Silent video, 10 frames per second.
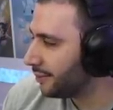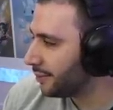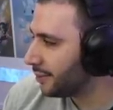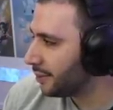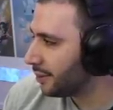
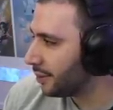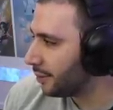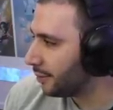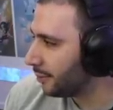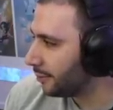
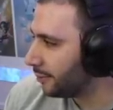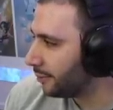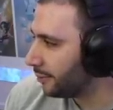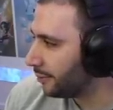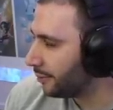
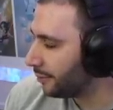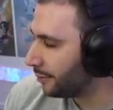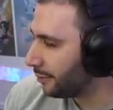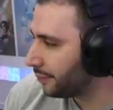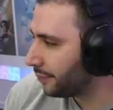
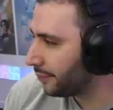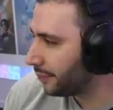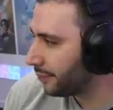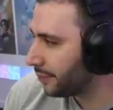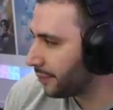
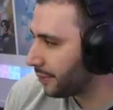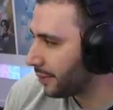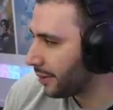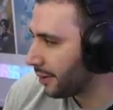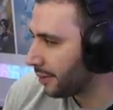
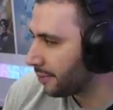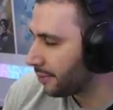[no speech]